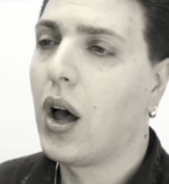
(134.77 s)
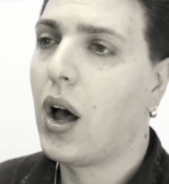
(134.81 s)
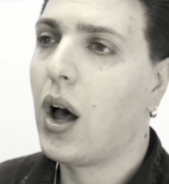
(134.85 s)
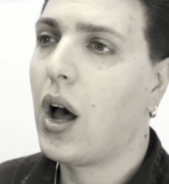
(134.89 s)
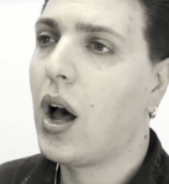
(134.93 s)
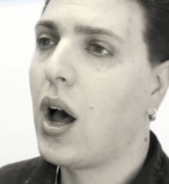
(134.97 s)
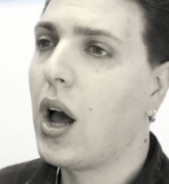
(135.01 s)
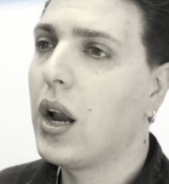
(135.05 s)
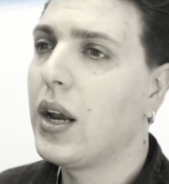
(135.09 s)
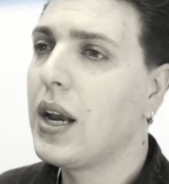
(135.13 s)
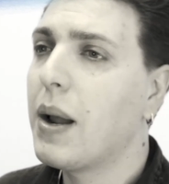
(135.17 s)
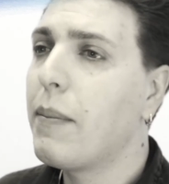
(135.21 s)

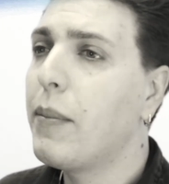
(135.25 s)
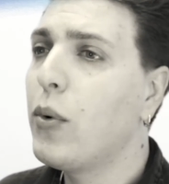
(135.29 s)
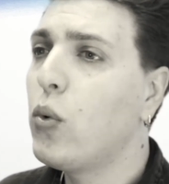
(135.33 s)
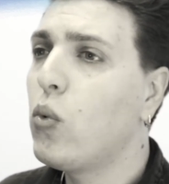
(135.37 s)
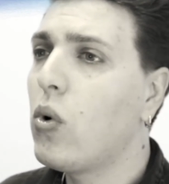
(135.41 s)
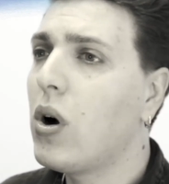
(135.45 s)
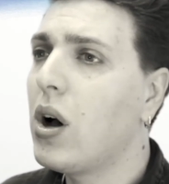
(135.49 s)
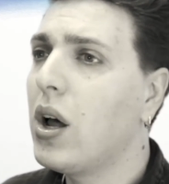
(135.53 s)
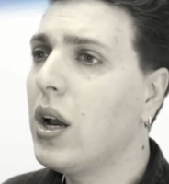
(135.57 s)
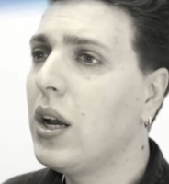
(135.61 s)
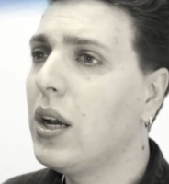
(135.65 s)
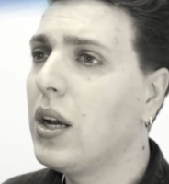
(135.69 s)
Number
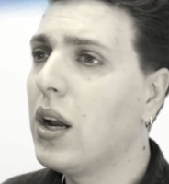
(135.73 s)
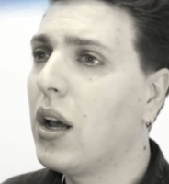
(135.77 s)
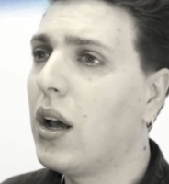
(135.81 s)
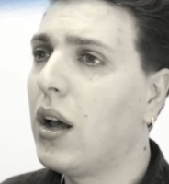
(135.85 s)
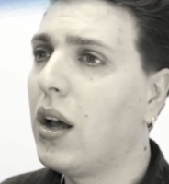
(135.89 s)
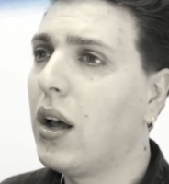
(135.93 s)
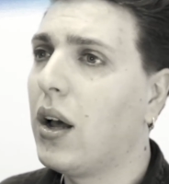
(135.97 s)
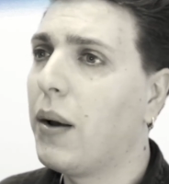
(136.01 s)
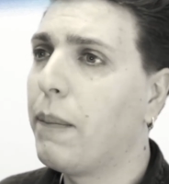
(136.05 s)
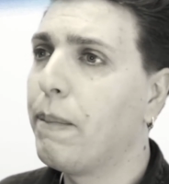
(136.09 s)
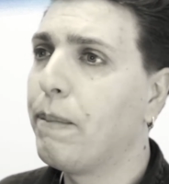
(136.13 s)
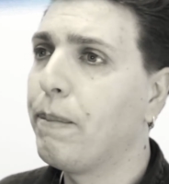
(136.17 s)
one
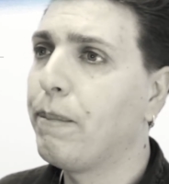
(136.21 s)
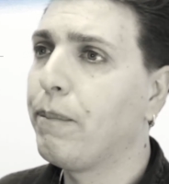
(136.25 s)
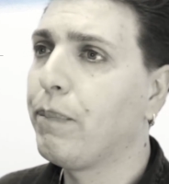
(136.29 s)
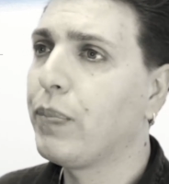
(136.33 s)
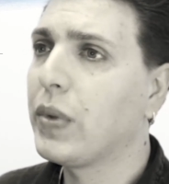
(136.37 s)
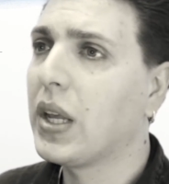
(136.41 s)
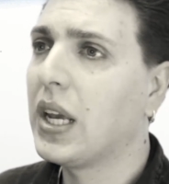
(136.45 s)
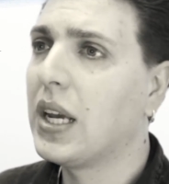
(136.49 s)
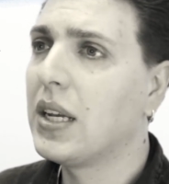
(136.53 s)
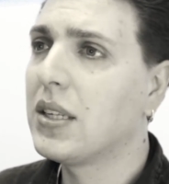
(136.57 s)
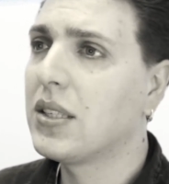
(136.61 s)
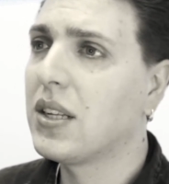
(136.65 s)

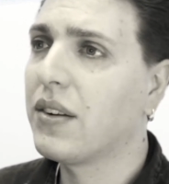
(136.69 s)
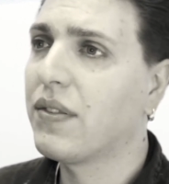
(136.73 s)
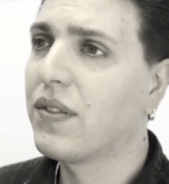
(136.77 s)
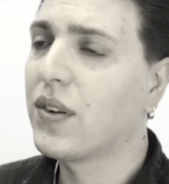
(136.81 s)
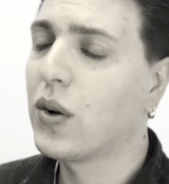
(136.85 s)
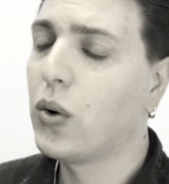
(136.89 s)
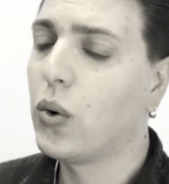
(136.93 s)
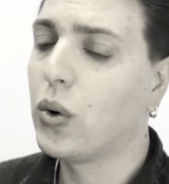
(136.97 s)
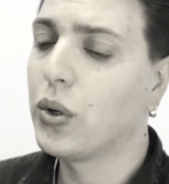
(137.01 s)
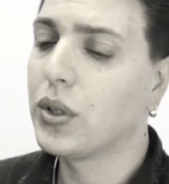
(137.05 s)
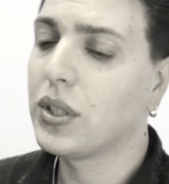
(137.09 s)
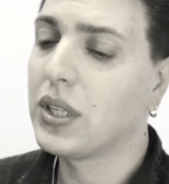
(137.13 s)
is, of
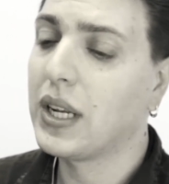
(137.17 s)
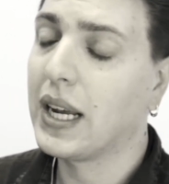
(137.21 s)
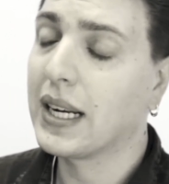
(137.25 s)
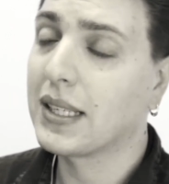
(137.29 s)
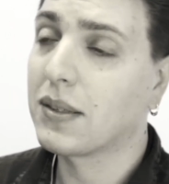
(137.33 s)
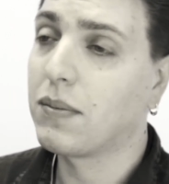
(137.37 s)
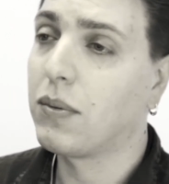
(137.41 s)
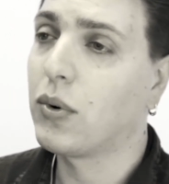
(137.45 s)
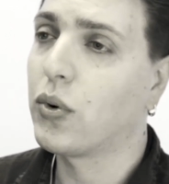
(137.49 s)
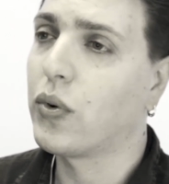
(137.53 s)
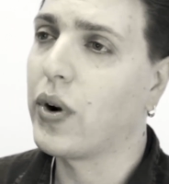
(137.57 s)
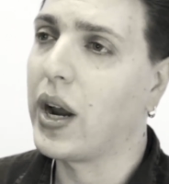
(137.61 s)
course,
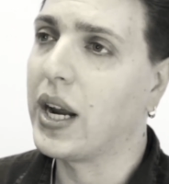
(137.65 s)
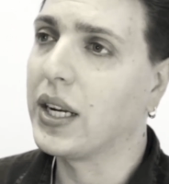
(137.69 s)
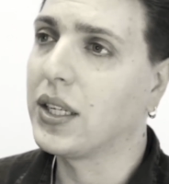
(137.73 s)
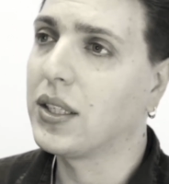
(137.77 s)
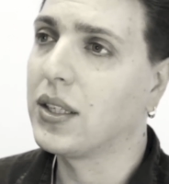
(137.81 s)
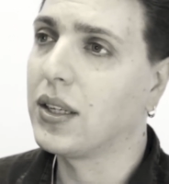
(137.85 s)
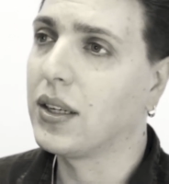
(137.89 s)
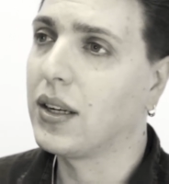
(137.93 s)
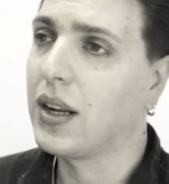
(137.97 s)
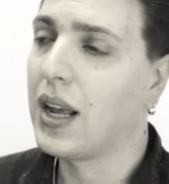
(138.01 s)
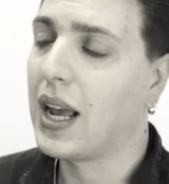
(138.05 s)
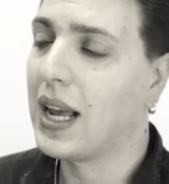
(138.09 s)

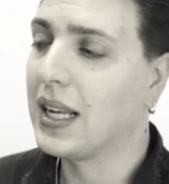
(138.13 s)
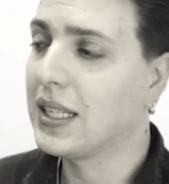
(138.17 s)
exploration.